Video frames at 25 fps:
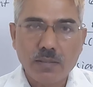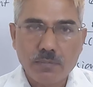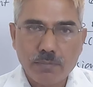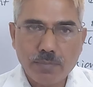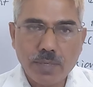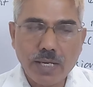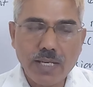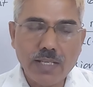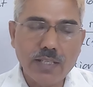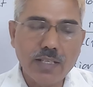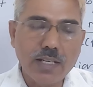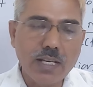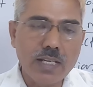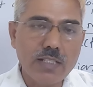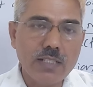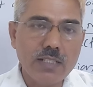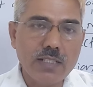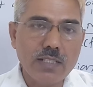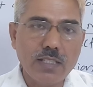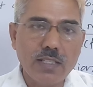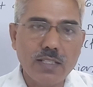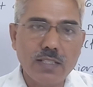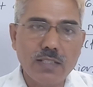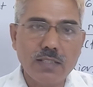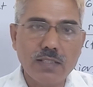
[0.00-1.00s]
by
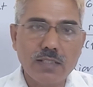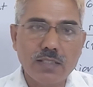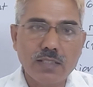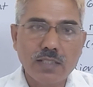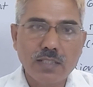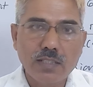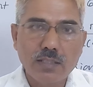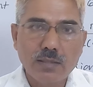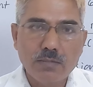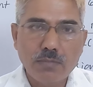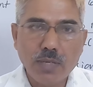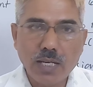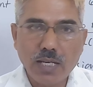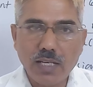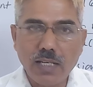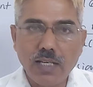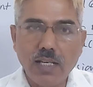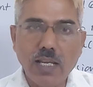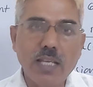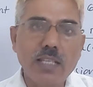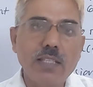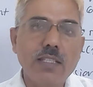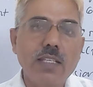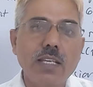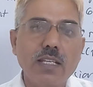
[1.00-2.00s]
writing, by
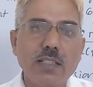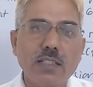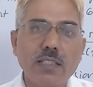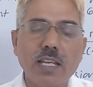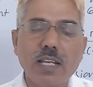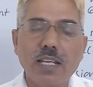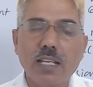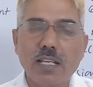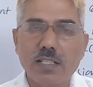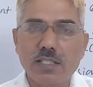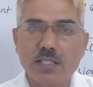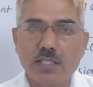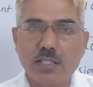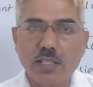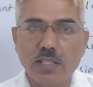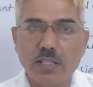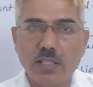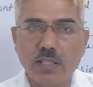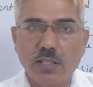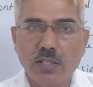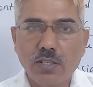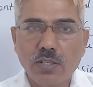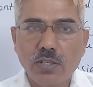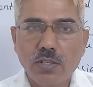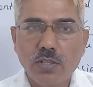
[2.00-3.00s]
liking the
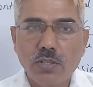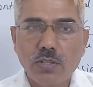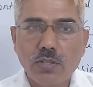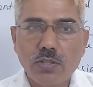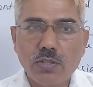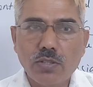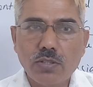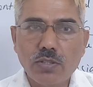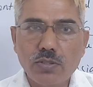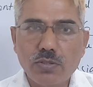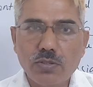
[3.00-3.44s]
lecture, or